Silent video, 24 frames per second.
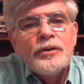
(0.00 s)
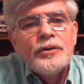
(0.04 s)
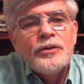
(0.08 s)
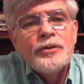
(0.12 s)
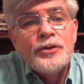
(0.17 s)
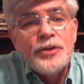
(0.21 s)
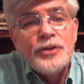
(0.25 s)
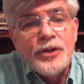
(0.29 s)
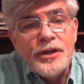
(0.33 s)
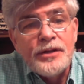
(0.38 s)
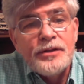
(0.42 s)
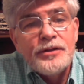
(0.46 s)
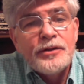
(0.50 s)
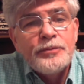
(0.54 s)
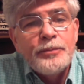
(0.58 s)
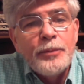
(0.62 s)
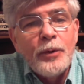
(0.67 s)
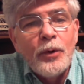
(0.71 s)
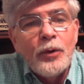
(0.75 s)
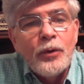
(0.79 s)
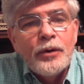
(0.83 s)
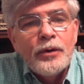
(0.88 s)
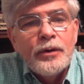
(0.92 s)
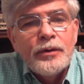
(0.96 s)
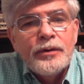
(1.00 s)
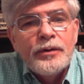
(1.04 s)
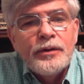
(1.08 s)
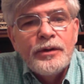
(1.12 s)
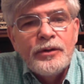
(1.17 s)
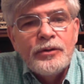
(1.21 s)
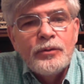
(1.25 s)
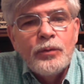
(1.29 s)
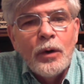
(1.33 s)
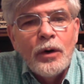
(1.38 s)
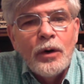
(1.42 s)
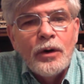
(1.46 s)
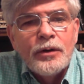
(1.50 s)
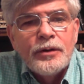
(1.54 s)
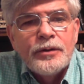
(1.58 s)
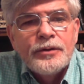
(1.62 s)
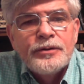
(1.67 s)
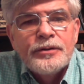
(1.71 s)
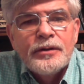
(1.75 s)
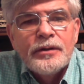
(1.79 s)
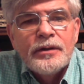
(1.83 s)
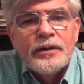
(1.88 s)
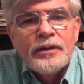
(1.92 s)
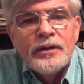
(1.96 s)
Jesus spoke these
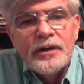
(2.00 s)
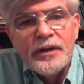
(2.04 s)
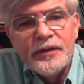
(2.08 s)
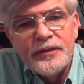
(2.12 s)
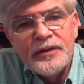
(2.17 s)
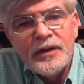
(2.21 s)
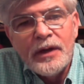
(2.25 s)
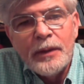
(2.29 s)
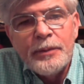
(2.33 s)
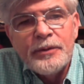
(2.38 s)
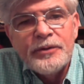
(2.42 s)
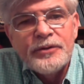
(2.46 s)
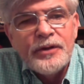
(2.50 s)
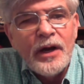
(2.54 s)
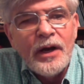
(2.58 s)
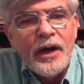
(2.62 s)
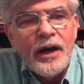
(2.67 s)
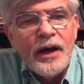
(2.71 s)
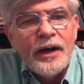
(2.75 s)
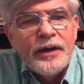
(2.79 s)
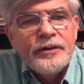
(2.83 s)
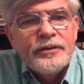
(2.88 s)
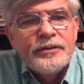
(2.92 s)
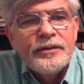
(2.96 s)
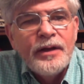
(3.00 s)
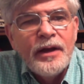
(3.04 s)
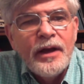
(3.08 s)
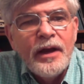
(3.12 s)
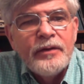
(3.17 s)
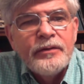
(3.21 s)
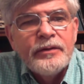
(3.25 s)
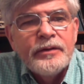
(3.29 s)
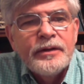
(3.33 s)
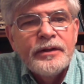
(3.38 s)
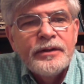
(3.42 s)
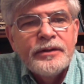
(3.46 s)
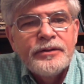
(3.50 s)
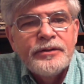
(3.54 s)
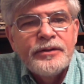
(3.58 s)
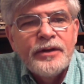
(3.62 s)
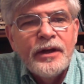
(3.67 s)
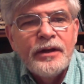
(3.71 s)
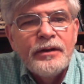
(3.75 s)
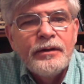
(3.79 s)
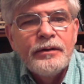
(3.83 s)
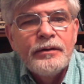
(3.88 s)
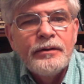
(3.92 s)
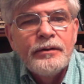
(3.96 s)
words, lifted up his eyes to heaven, and
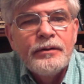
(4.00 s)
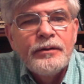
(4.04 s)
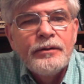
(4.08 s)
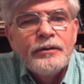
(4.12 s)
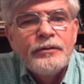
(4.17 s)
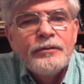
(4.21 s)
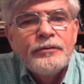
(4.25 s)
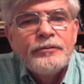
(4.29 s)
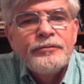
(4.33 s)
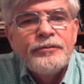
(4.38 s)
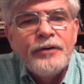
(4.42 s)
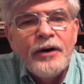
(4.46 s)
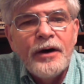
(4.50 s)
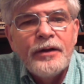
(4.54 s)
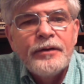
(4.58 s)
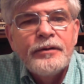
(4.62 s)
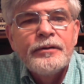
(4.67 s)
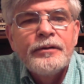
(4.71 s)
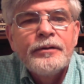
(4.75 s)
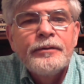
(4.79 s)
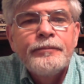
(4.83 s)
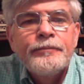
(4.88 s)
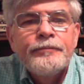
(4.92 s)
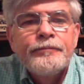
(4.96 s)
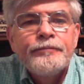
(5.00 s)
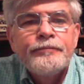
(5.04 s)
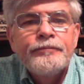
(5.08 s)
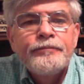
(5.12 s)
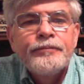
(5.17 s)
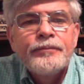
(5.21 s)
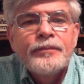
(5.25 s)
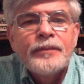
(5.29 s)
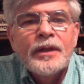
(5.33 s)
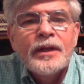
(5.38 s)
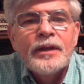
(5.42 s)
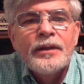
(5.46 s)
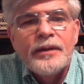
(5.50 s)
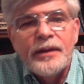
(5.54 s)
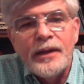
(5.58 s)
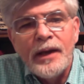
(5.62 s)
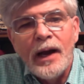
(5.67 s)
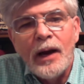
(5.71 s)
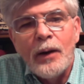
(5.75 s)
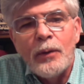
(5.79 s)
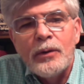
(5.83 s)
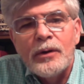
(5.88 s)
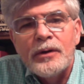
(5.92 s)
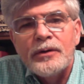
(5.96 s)
said, Father, the
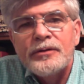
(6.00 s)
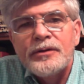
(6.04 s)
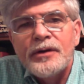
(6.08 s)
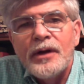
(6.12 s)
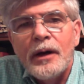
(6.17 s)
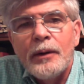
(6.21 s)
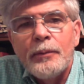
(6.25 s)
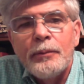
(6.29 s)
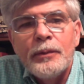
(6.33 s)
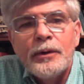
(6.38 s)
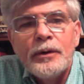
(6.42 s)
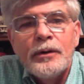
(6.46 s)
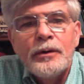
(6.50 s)
hour has come.